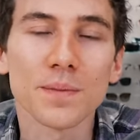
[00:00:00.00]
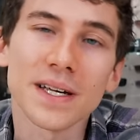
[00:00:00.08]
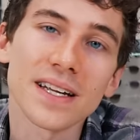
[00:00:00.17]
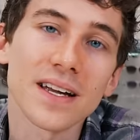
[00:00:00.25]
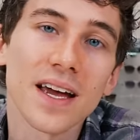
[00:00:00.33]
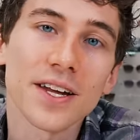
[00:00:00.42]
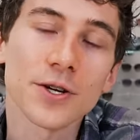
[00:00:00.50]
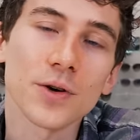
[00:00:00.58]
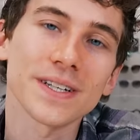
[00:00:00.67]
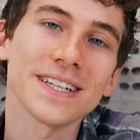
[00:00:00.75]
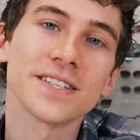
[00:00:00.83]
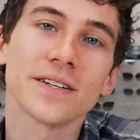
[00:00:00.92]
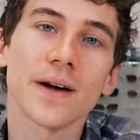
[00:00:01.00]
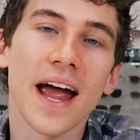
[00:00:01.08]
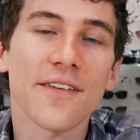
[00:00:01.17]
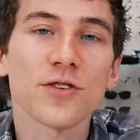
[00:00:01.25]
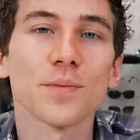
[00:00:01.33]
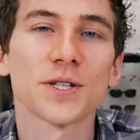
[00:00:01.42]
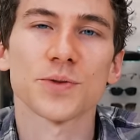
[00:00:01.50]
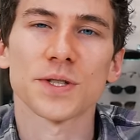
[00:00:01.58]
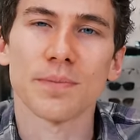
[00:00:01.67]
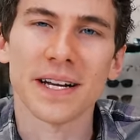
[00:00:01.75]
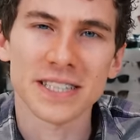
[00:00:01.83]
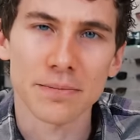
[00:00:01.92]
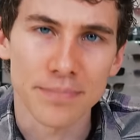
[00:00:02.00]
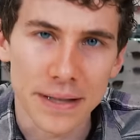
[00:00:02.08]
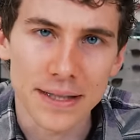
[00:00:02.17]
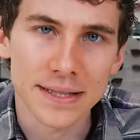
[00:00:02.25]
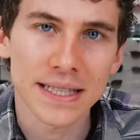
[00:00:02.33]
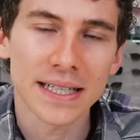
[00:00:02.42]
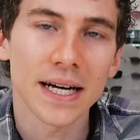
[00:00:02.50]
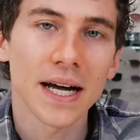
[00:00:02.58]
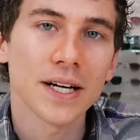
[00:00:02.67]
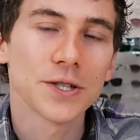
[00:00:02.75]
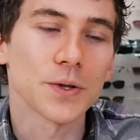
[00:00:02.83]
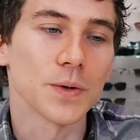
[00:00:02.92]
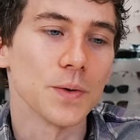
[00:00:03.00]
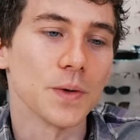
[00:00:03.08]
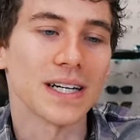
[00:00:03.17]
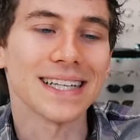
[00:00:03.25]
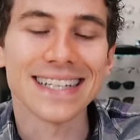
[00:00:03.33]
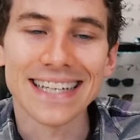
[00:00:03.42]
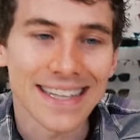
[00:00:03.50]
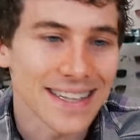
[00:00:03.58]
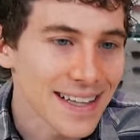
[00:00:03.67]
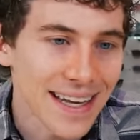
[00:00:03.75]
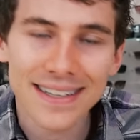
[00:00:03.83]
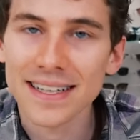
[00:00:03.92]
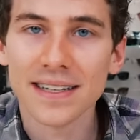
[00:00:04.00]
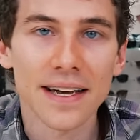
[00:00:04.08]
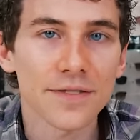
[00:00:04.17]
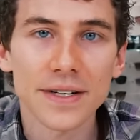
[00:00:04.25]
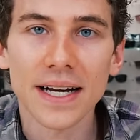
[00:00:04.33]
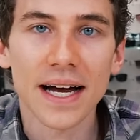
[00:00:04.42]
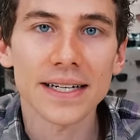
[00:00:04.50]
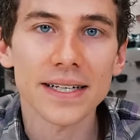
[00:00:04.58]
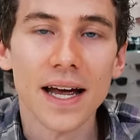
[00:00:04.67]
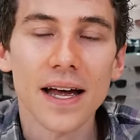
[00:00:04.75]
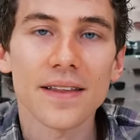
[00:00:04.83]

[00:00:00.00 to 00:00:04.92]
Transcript: meaning you don't need to have so much responsibility to clean the lenses every night,